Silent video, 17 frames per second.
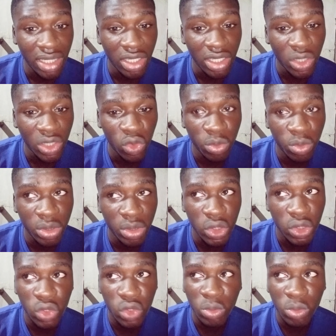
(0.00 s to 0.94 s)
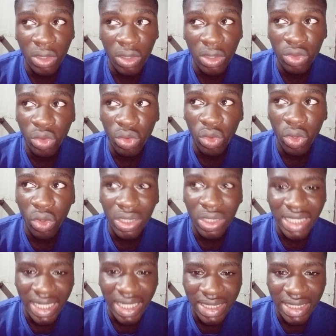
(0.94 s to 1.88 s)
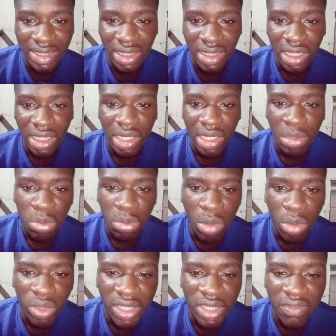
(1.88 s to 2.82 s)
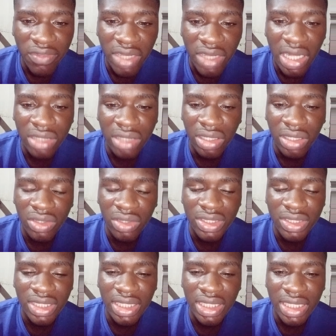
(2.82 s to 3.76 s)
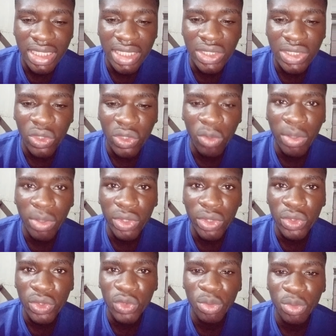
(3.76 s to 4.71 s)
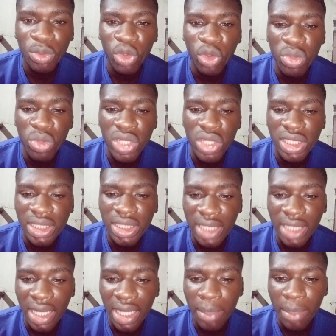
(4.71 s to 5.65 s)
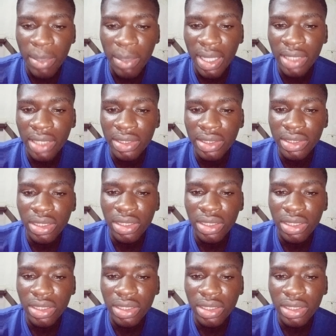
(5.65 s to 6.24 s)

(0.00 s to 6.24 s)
It could be tomorrow or next, but I'll definitely announce the date on my YouTube community tab and